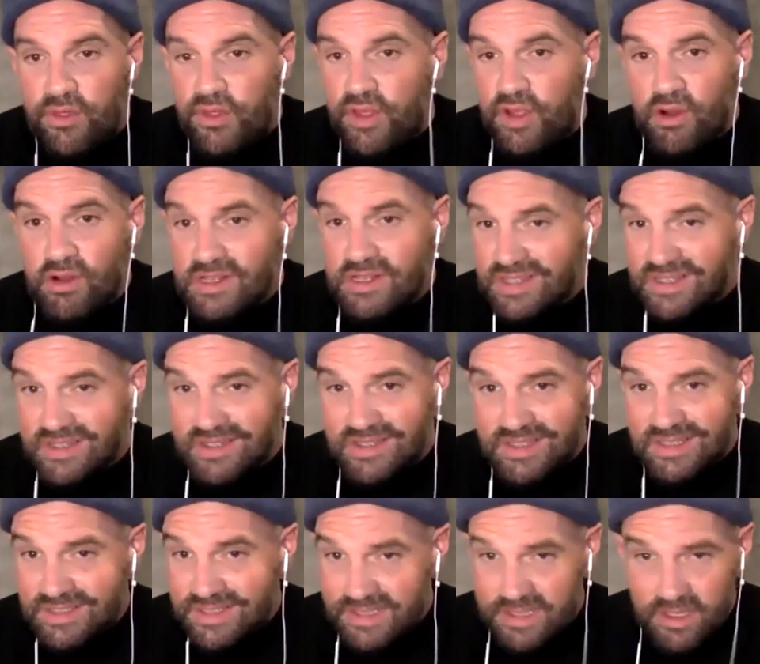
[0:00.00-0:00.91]
There is
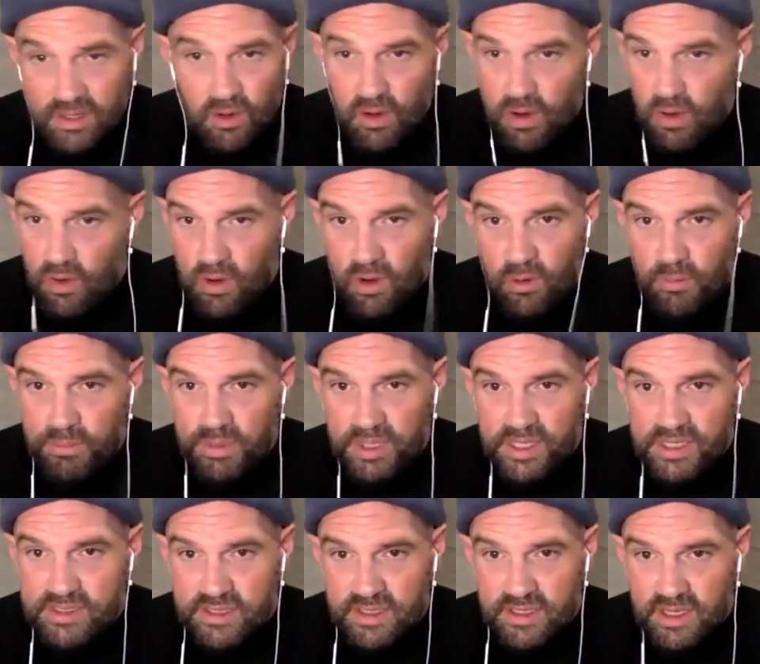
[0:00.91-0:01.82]
zero
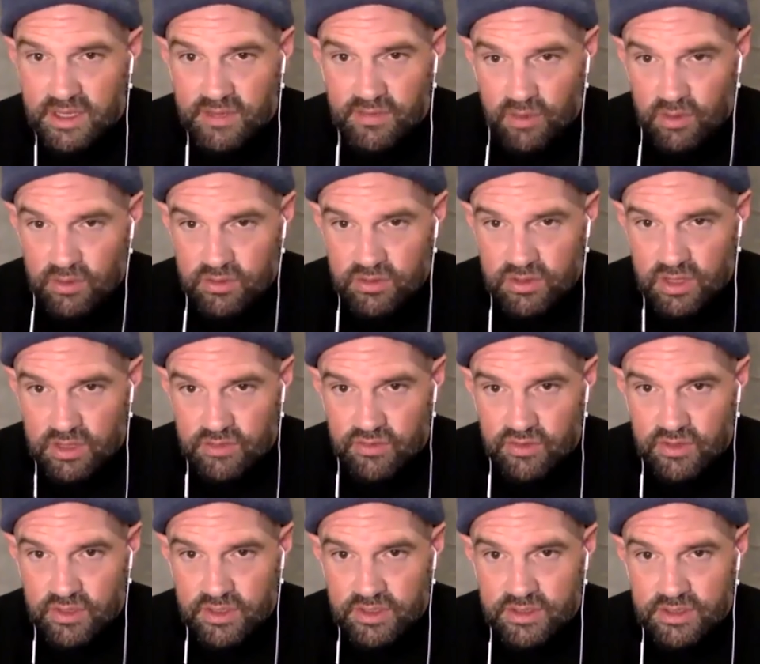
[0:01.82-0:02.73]
obesity in those
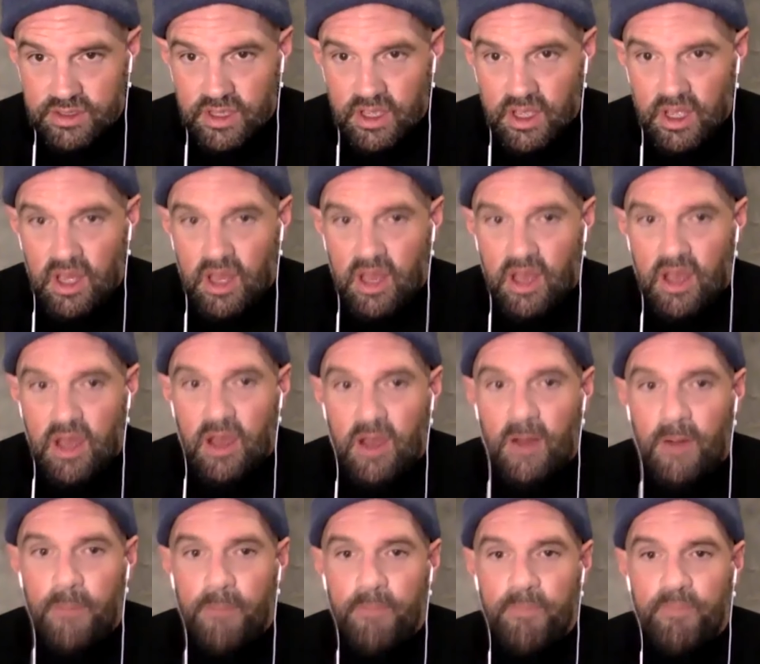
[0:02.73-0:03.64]
countries.
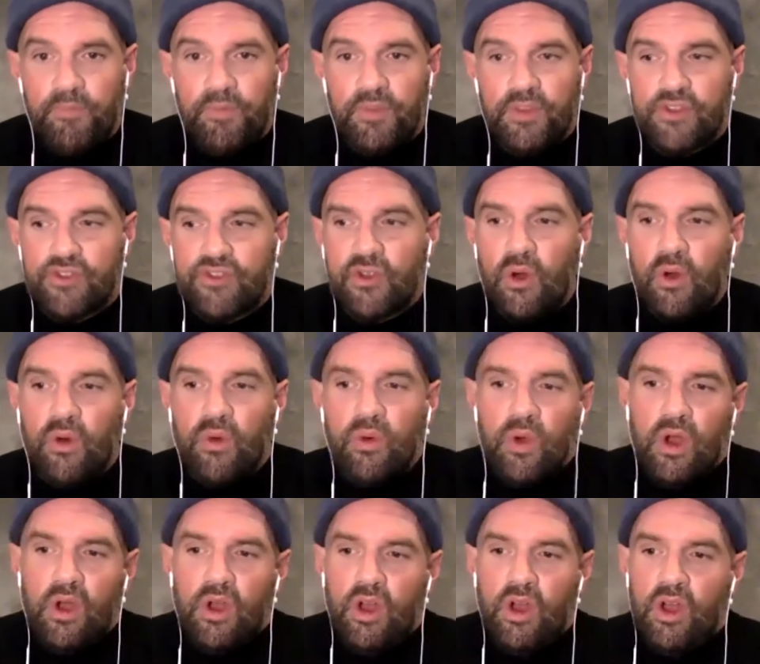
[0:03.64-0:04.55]
Um,
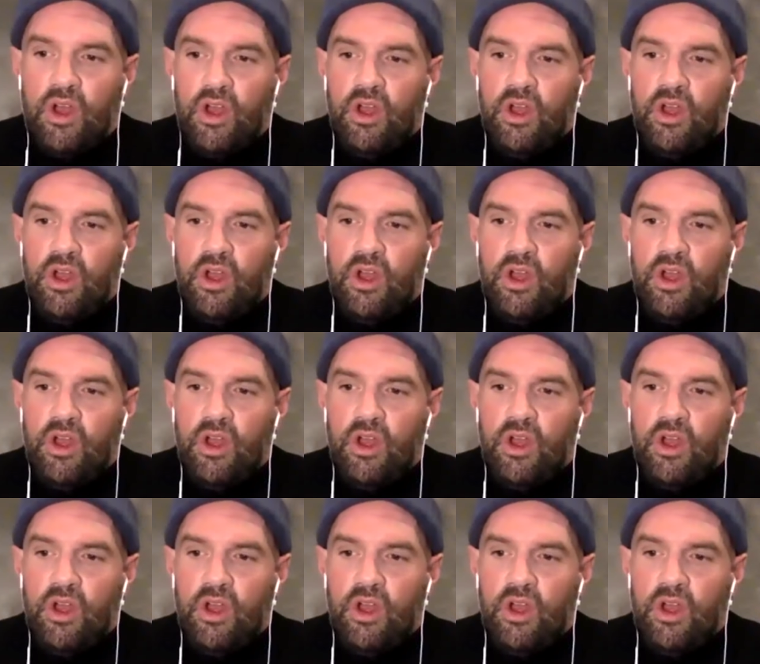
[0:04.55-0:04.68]
so